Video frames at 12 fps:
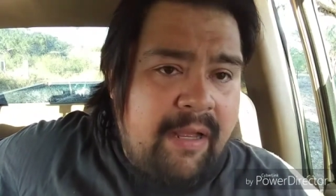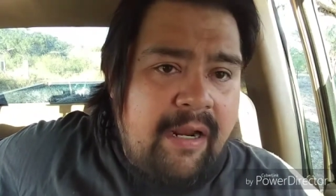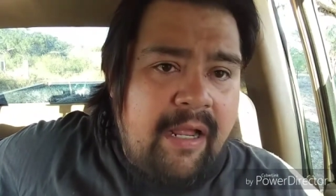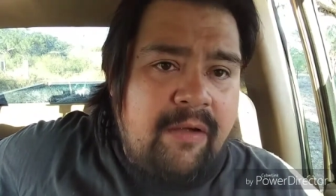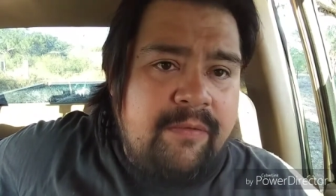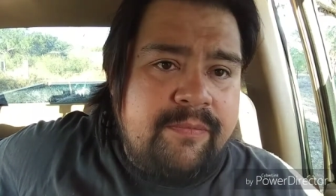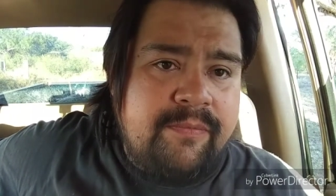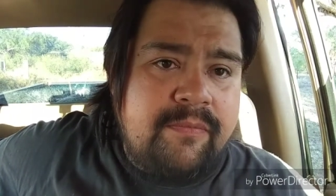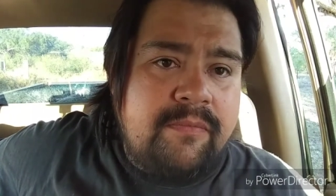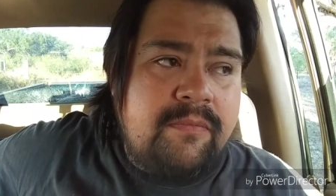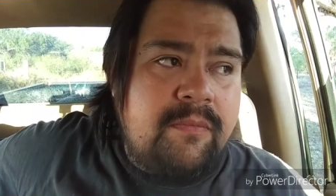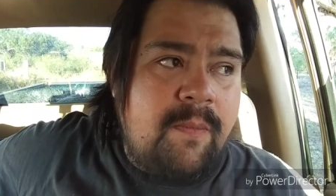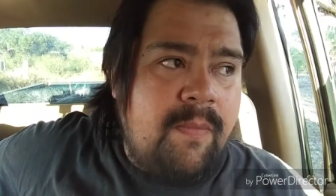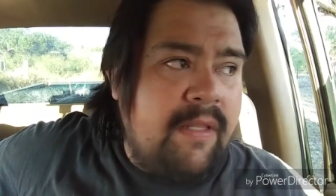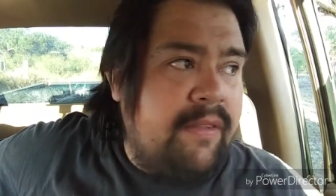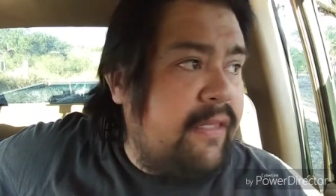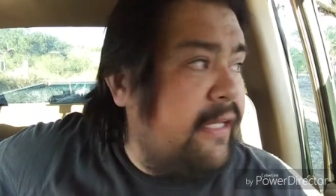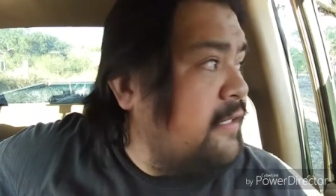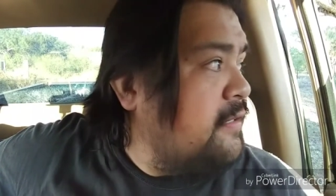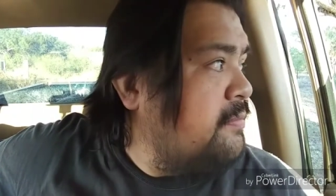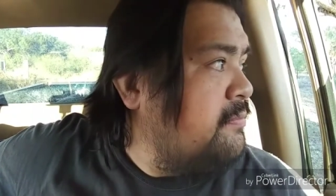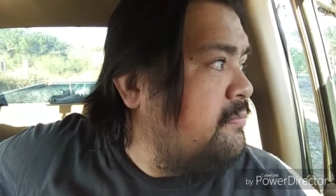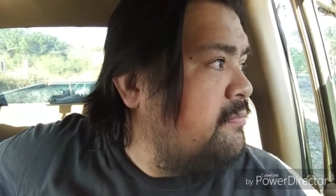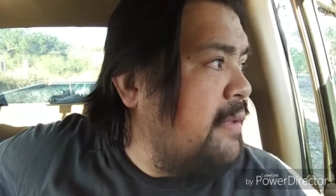how things
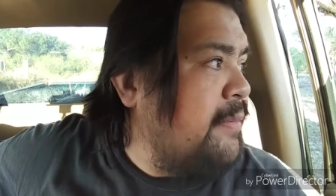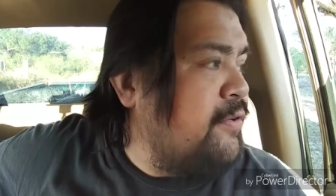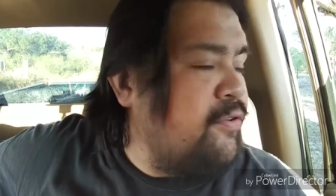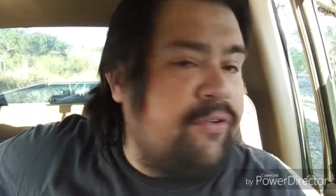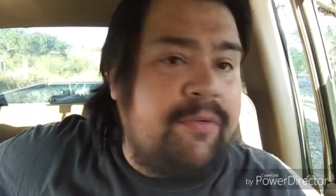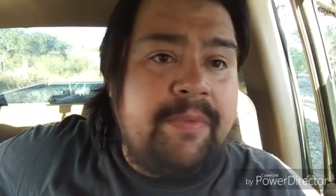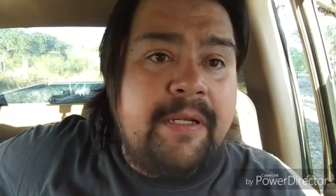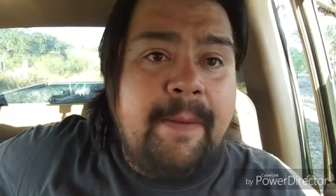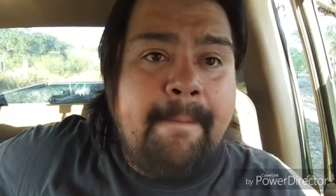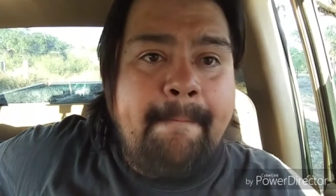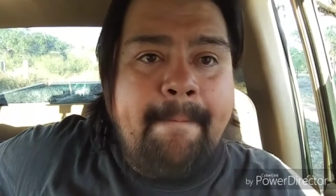maybe should be.